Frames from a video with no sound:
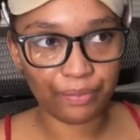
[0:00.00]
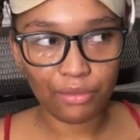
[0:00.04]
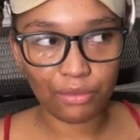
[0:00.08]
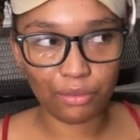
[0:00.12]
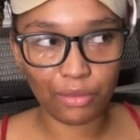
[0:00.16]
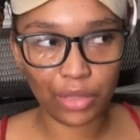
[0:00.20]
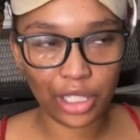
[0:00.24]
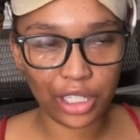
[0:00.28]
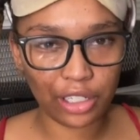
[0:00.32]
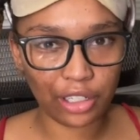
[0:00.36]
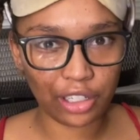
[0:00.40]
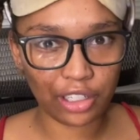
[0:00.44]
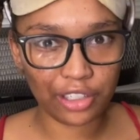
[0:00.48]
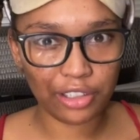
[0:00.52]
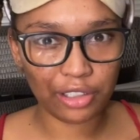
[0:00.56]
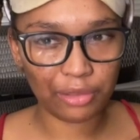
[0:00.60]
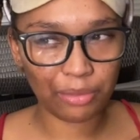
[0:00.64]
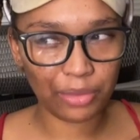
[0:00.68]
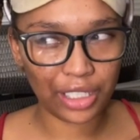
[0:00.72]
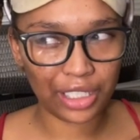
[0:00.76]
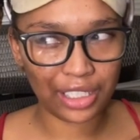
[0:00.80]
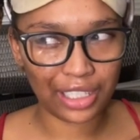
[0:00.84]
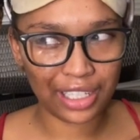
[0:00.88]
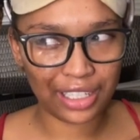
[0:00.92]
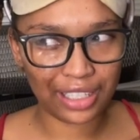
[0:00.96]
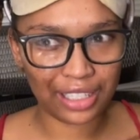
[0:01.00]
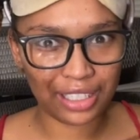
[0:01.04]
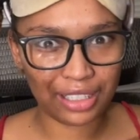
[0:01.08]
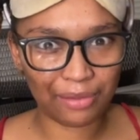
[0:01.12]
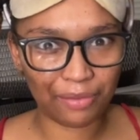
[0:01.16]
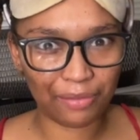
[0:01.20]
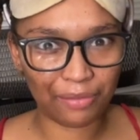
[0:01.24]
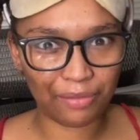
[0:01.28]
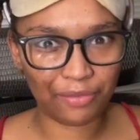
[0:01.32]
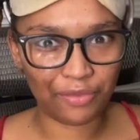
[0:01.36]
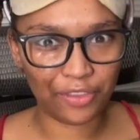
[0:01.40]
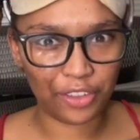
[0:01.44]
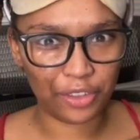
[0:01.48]
but it'd also be nice to
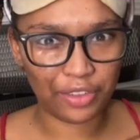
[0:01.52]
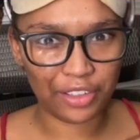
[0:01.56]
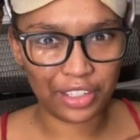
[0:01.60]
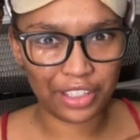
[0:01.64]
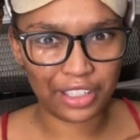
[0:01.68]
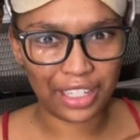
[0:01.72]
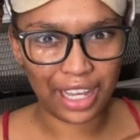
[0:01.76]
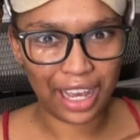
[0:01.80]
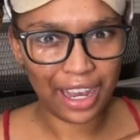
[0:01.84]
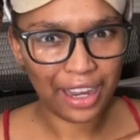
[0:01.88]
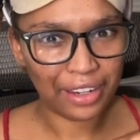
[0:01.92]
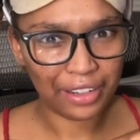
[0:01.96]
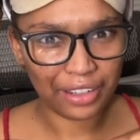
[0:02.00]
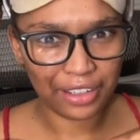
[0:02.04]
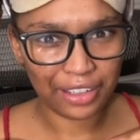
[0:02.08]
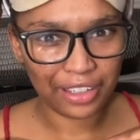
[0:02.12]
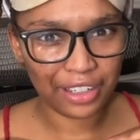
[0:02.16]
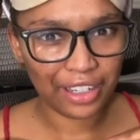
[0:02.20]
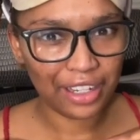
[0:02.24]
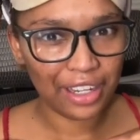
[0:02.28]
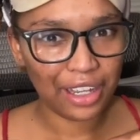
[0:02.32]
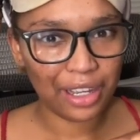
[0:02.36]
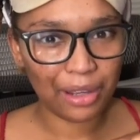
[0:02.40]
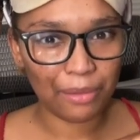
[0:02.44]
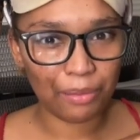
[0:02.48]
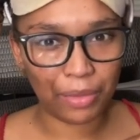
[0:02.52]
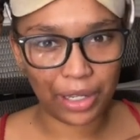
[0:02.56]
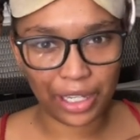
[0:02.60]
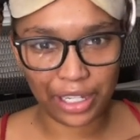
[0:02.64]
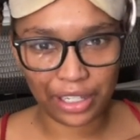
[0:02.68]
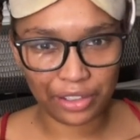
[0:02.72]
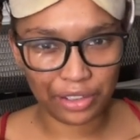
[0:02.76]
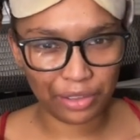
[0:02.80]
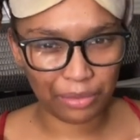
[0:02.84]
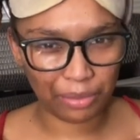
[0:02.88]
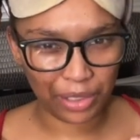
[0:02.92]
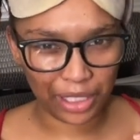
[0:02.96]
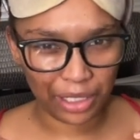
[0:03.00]
feel desired by
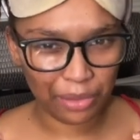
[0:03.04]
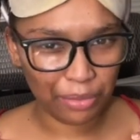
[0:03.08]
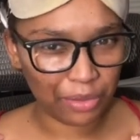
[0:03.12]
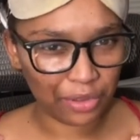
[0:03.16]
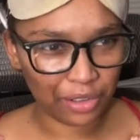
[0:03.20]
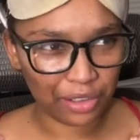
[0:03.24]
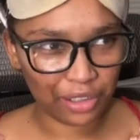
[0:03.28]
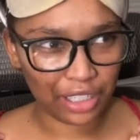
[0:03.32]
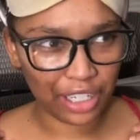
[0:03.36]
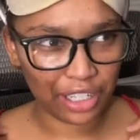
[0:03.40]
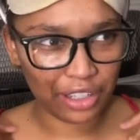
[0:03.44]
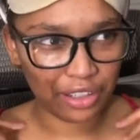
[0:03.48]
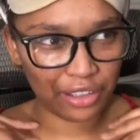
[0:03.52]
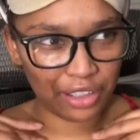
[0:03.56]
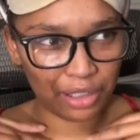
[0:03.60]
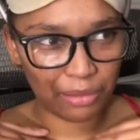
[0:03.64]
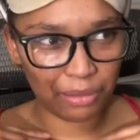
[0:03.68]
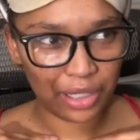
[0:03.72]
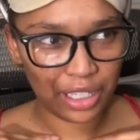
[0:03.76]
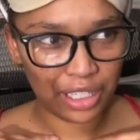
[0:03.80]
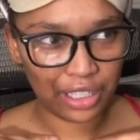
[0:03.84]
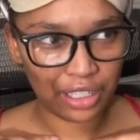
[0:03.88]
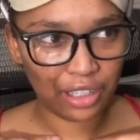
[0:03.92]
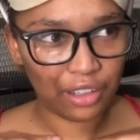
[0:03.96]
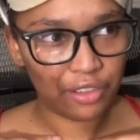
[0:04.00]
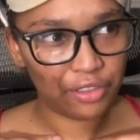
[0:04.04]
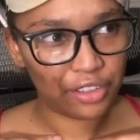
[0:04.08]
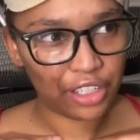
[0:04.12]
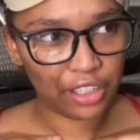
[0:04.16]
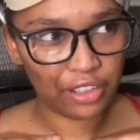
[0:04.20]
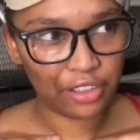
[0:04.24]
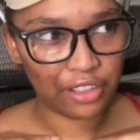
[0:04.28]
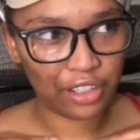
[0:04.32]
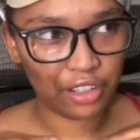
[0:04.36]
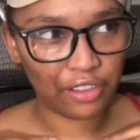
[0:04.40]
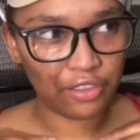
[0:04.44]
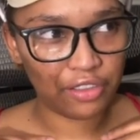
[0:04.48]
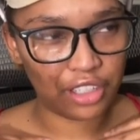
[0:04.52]
other people other than myself you know
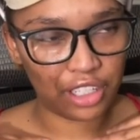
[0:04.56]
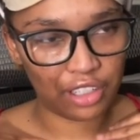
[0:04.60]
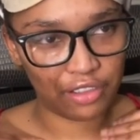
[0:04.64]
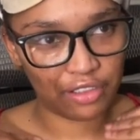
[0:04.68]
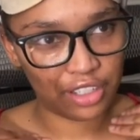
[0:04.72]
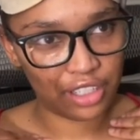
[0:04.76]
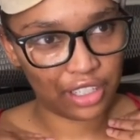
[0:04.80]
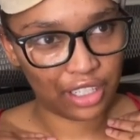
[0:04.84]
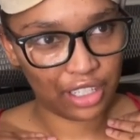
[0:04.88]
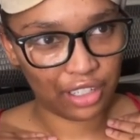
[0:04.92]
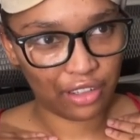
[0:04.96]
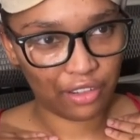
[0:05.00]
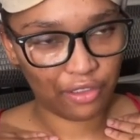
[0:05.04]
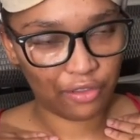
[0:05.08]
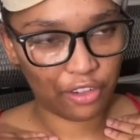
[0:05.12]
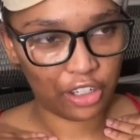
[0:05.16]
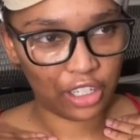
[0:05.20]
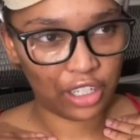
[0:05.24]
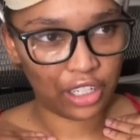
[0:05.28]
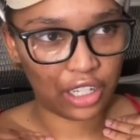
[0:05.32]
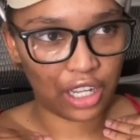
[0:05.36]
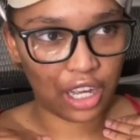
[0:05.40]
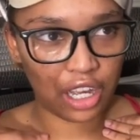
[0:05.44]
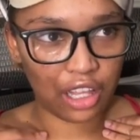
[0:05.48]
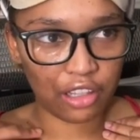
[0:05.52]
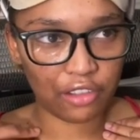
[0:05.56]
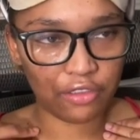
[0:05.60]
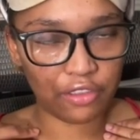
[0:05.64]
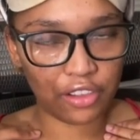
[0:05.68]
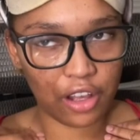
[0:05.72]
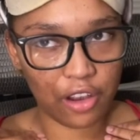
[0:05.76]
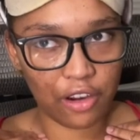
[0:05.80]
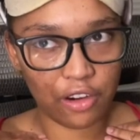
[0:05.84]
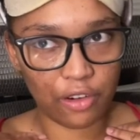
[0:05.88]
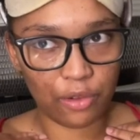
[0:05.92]
self-love is like freaking cauliflower